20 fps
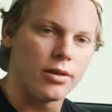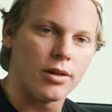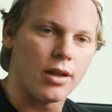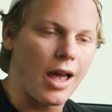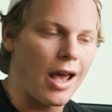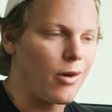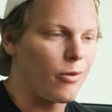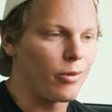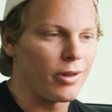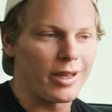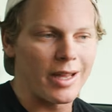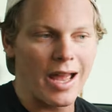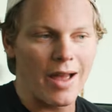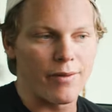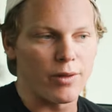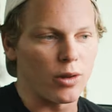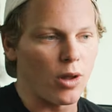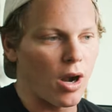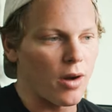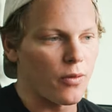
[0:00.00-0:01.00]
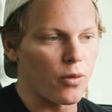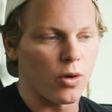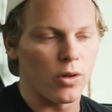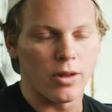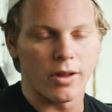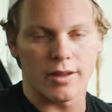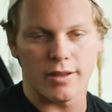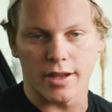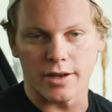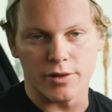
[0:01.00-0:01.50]
I don't really have a lot of oil
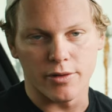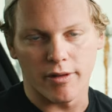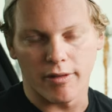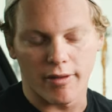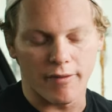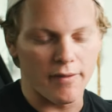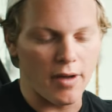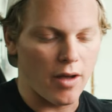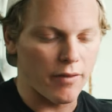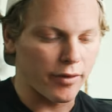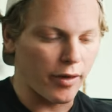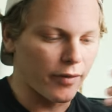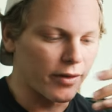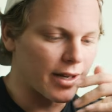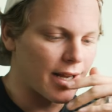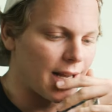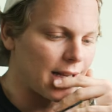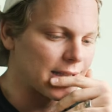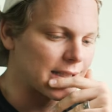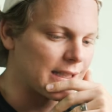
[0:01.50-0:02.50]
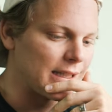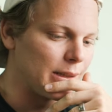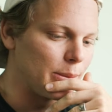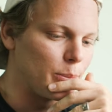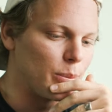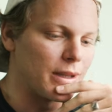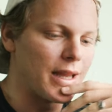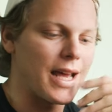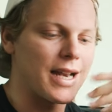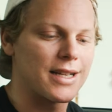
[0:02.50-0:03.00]
leaks. I do have that valve cover gasket,
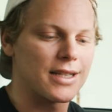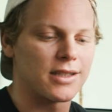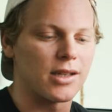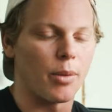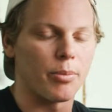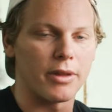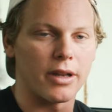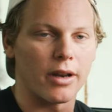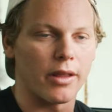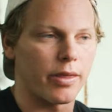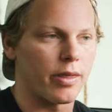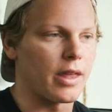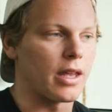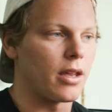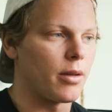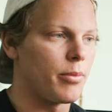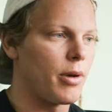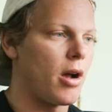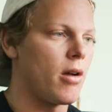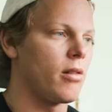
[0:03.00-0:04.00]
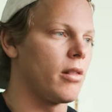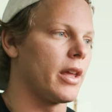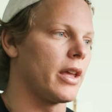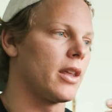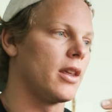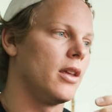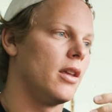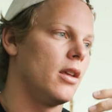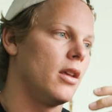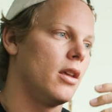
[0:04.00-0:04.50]
but that is something to think about. Like,